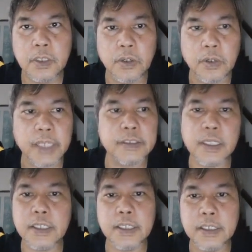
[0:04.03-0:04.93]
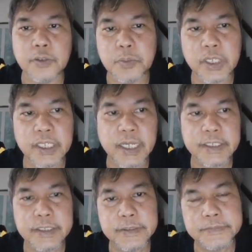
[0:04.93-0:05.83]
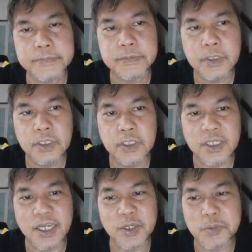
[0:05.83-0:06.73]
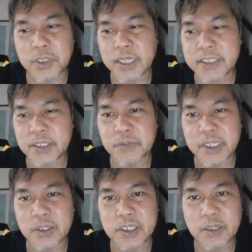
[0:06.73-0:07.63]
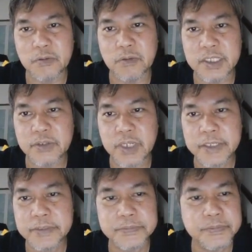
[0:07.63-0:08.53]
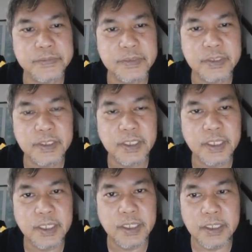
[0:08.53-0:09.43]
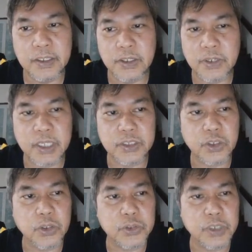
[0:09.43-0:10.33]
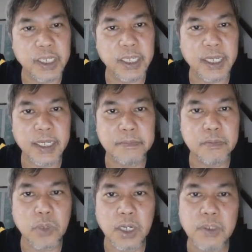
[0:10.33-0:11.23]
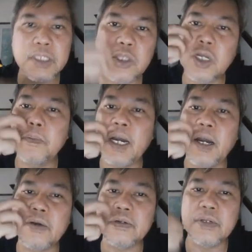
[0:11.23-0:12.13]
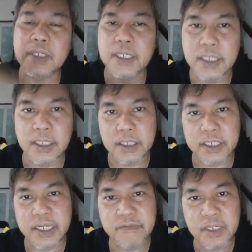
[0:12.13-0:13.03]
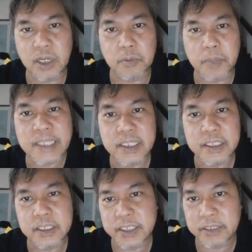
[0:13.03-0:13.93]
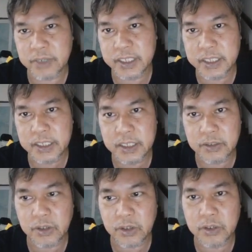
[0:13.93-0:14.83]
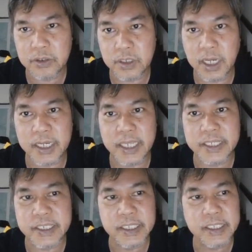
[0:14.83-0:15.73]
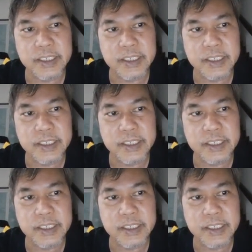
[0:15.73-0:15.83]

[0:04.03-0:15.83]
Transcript: All right. Good morning, guys. I hope you guys are doing well today. Okay, so today I want to talk about retrieval augmented generation or RAG.